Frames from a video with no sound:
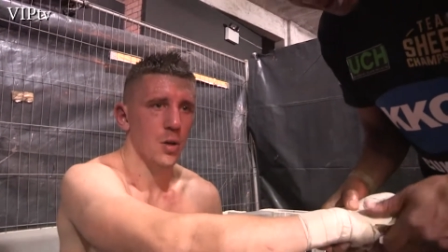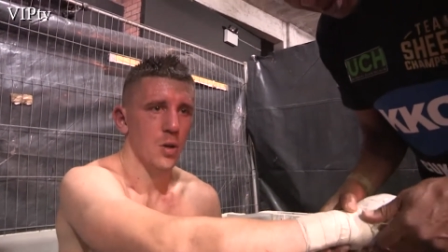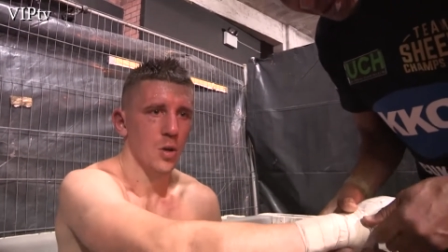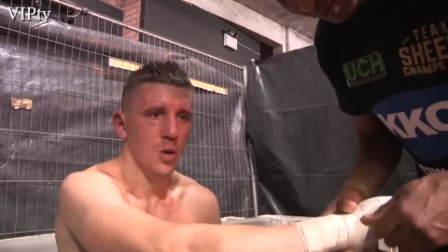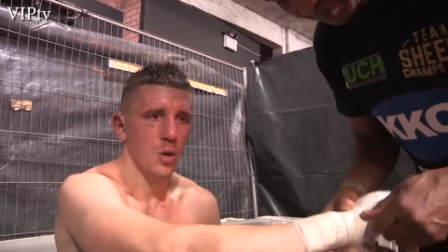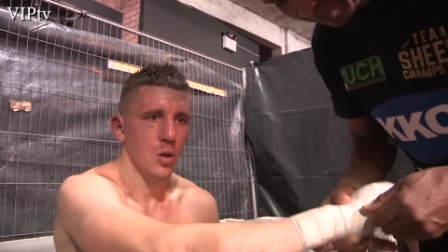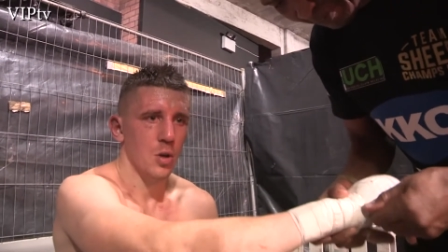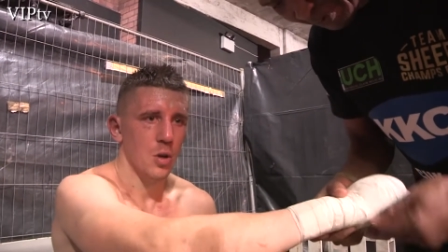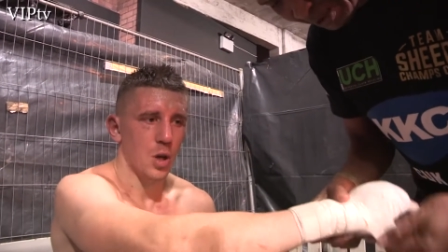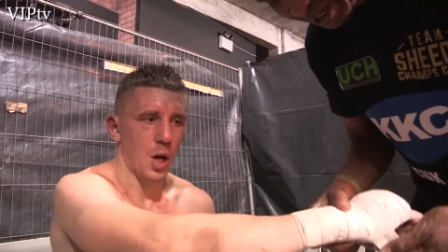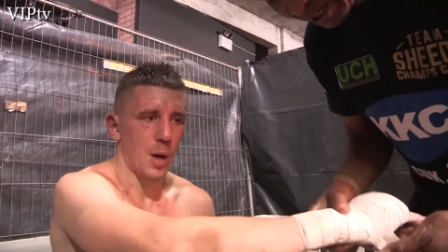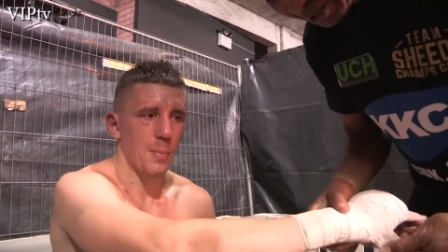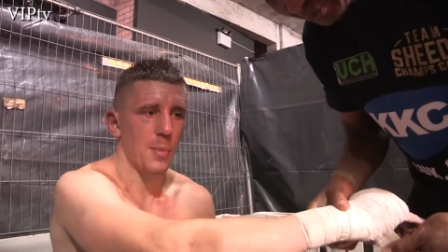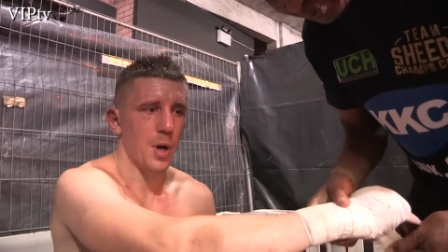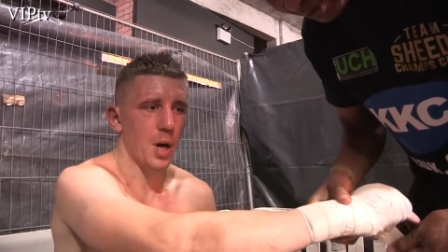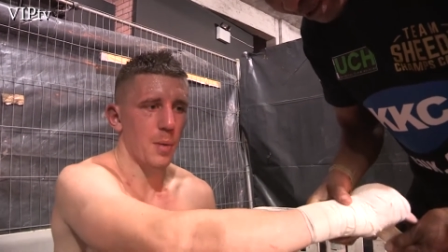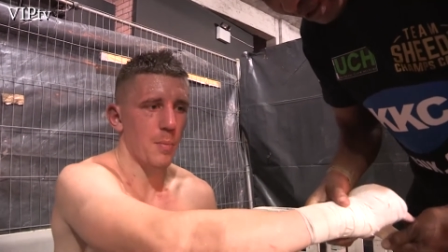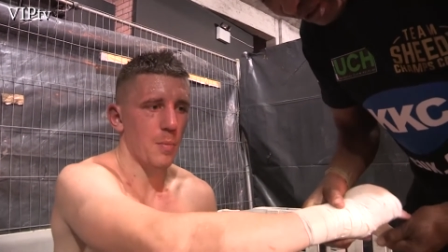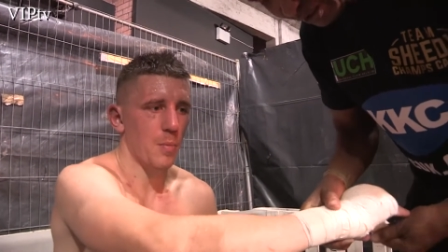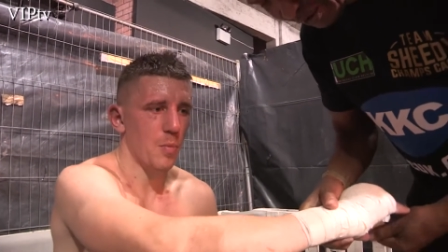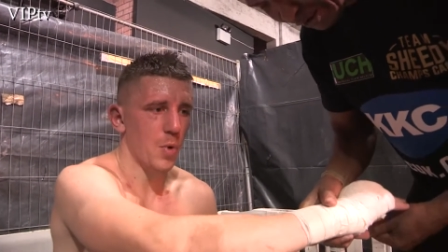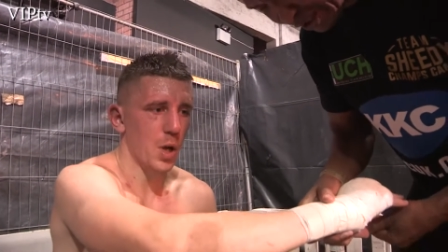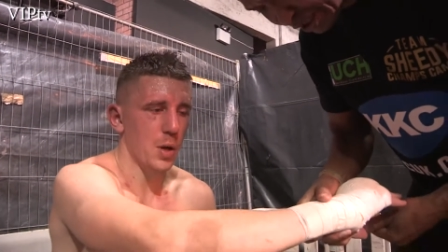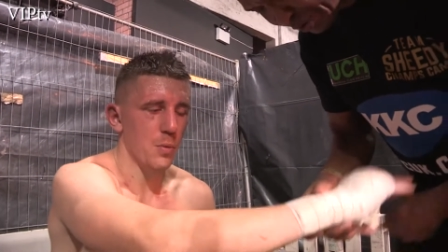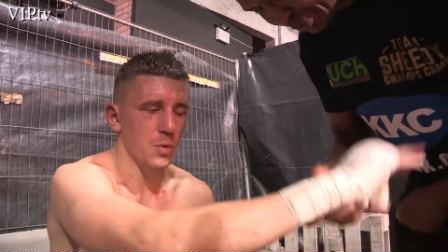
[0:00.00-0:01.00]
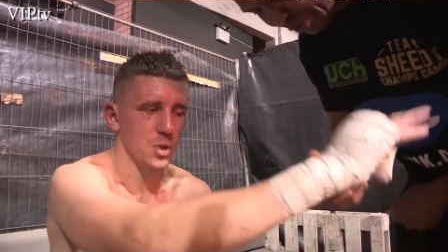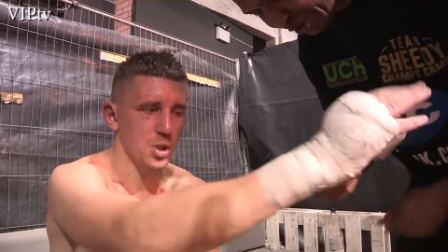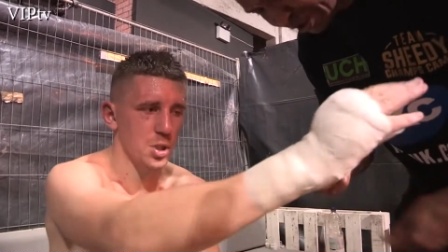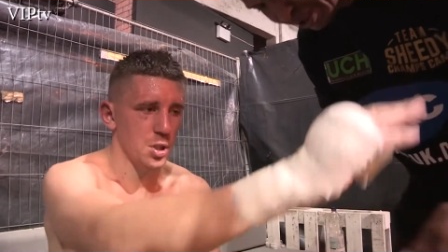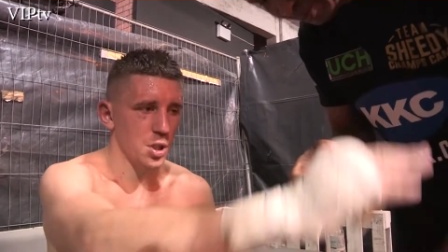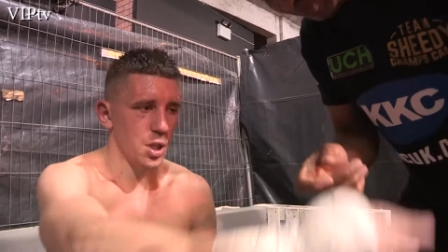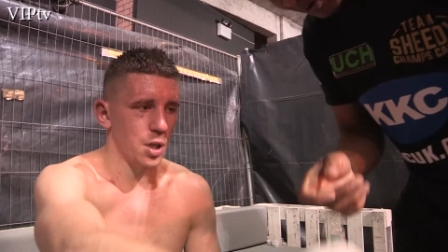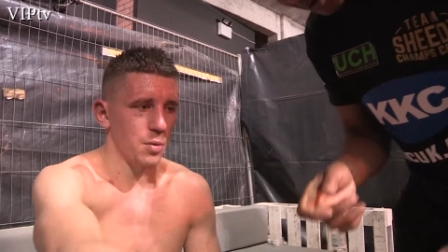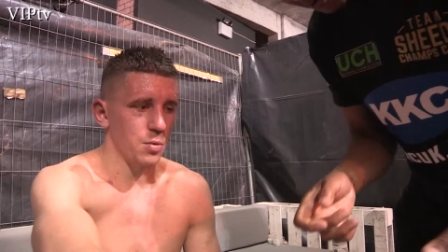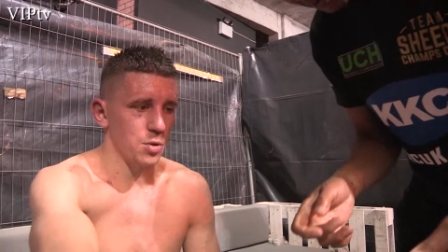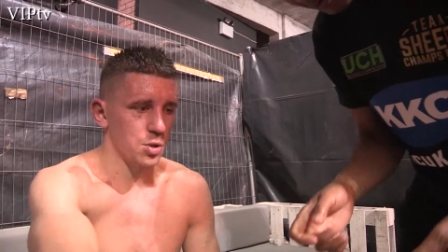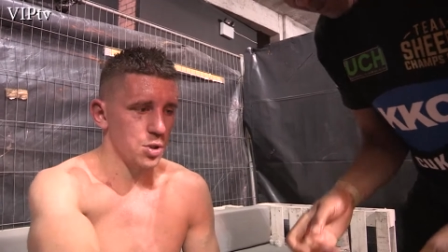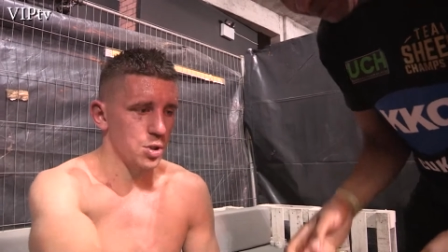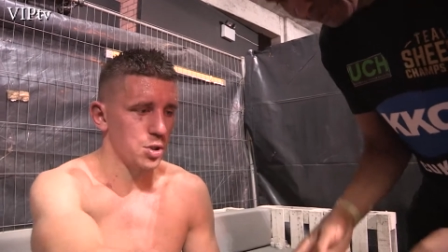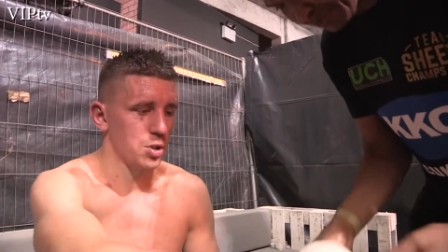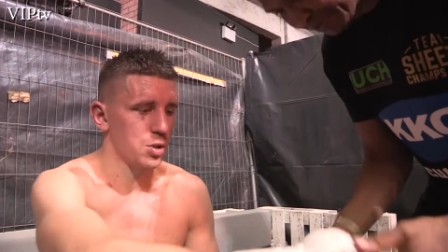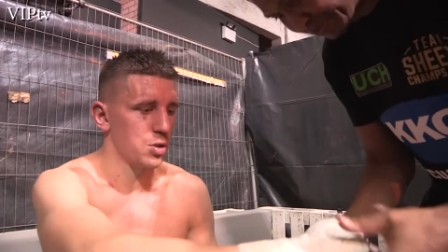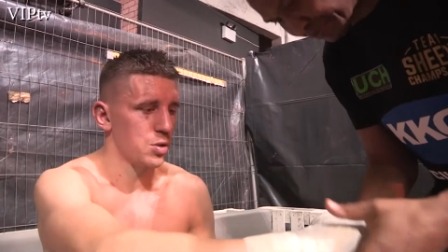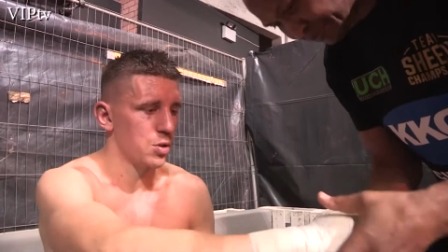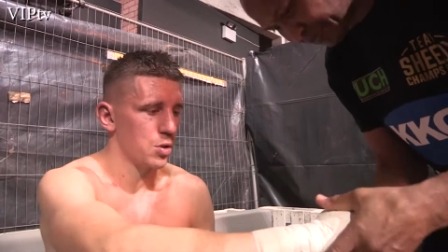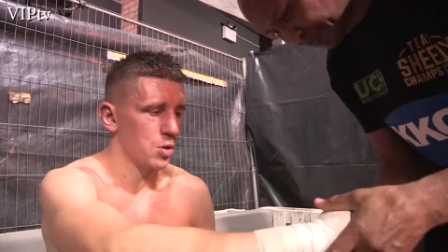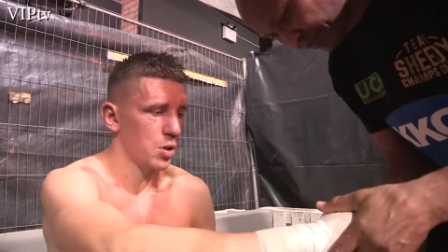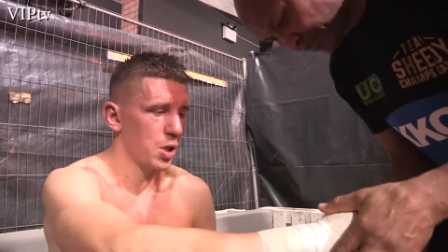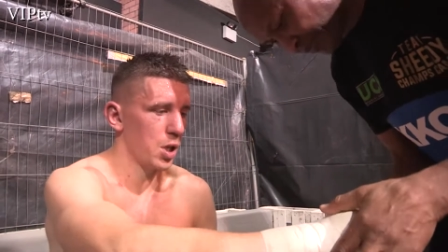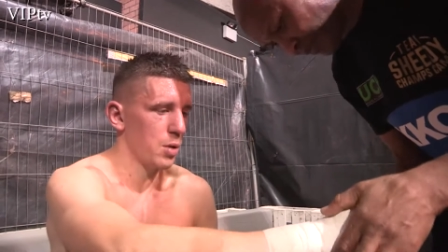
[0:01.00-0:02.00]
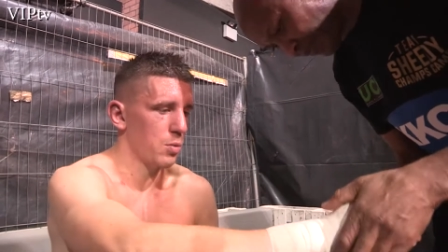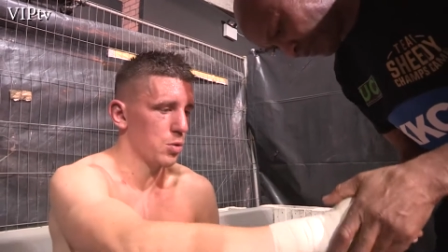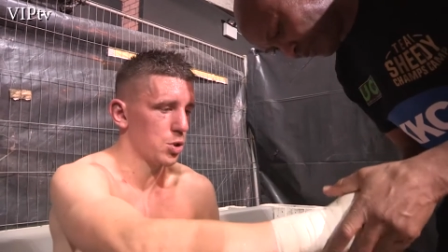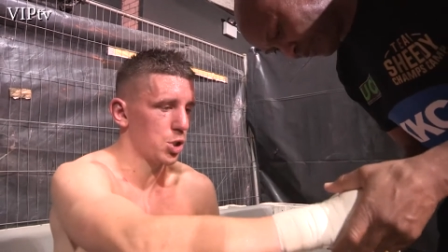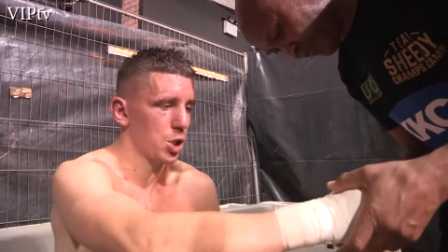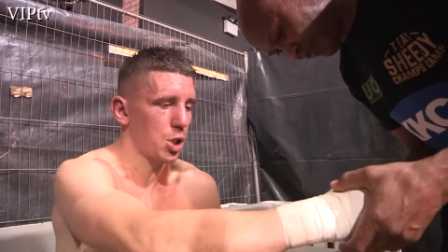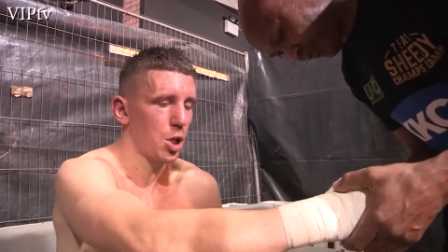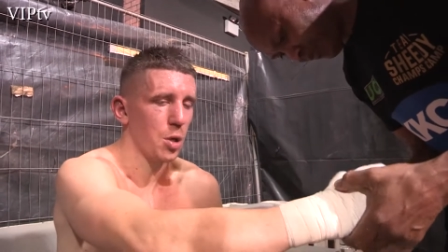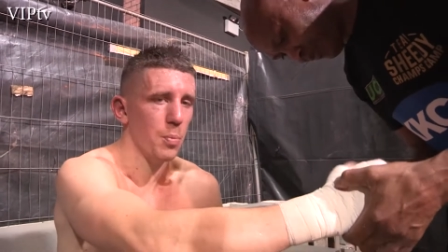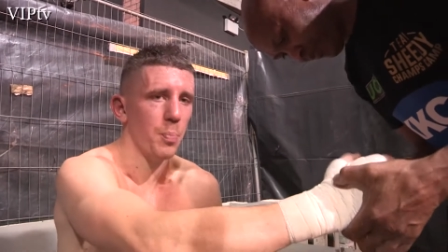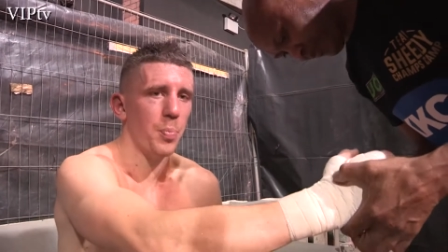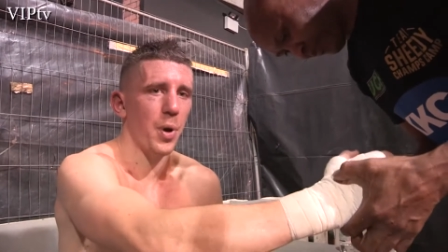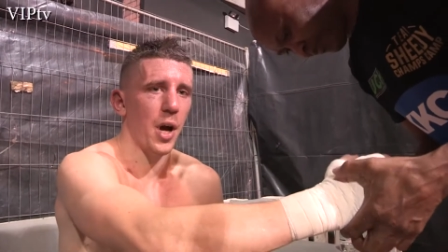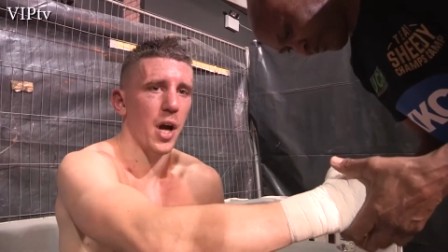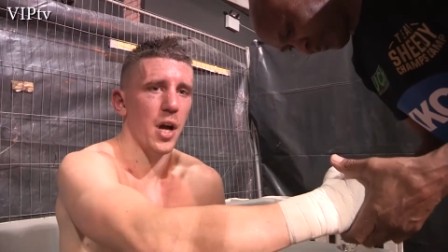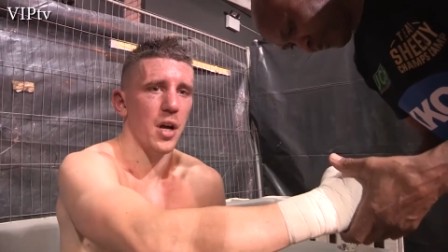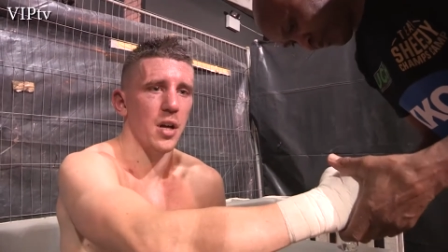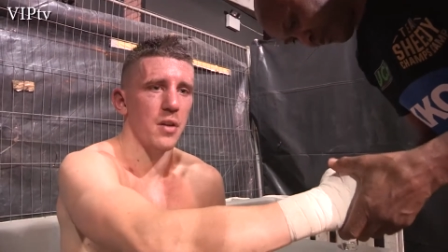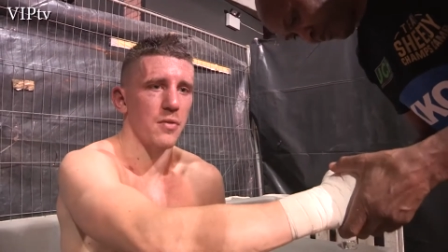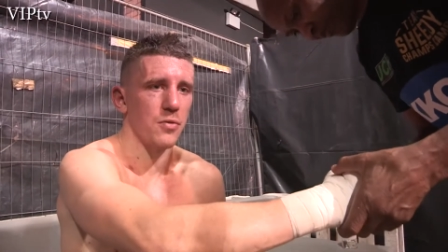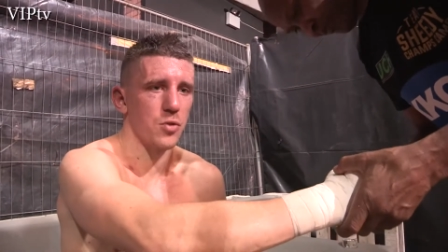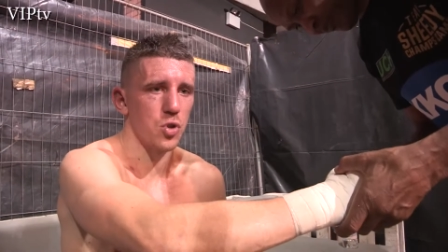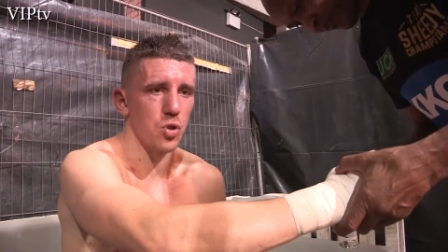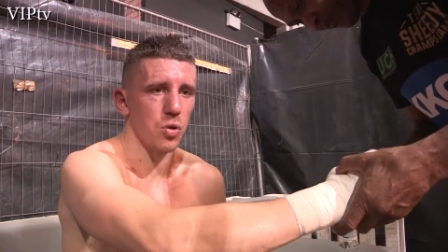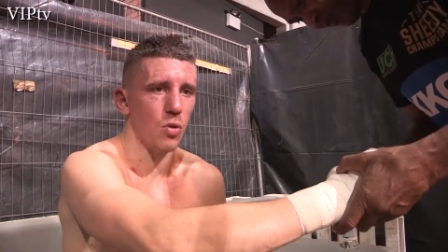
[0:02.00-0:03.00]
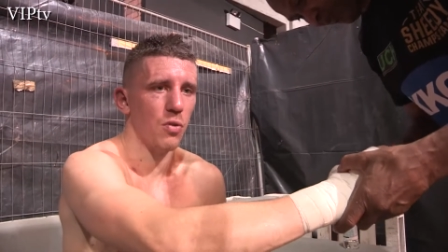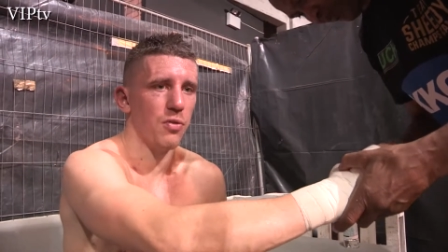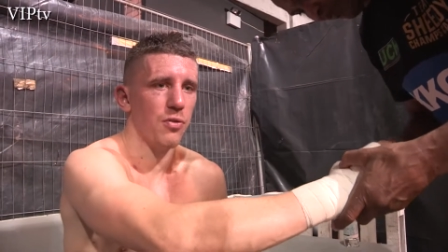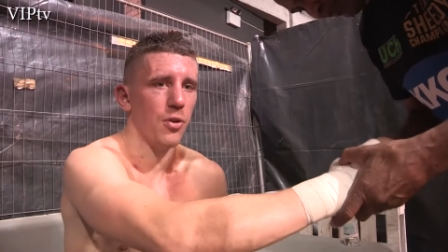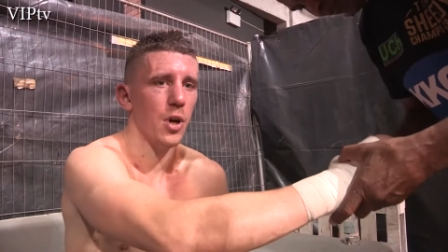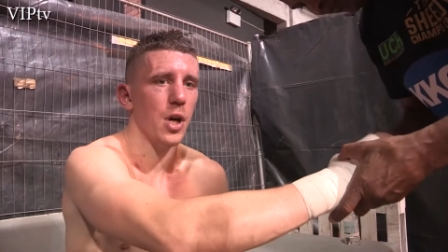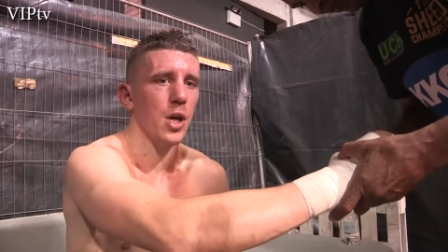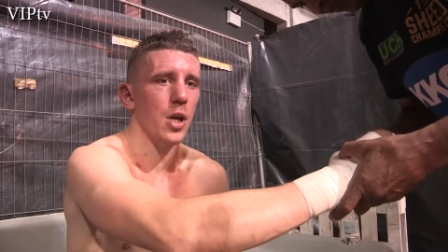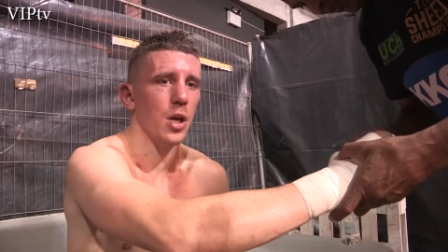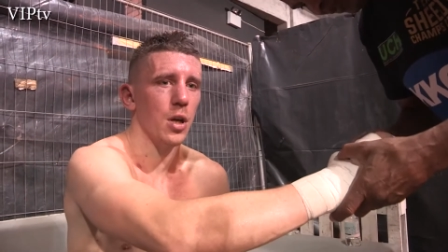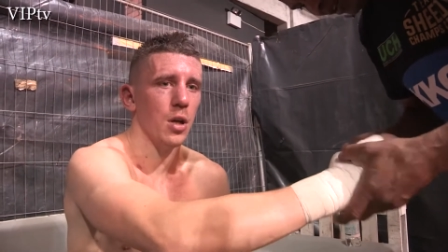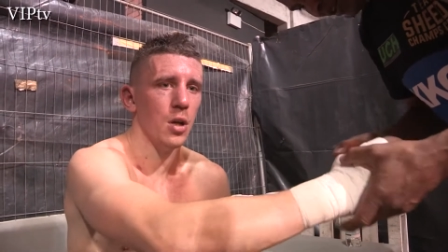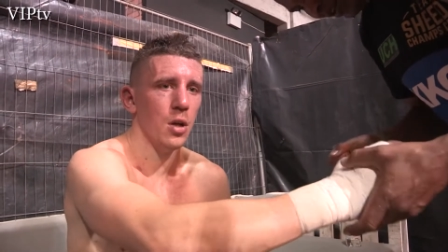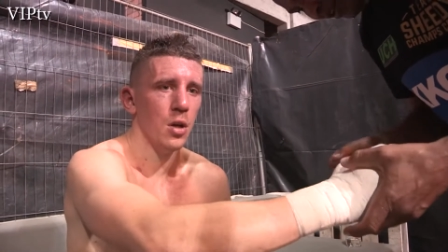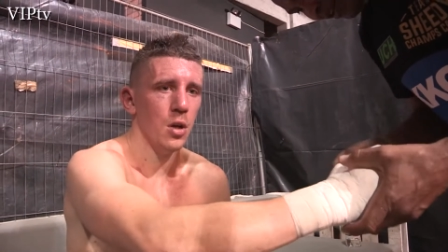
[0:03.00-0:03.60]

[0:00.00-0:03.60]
we I'm, I'm, it was it was it was a competitive tough fight.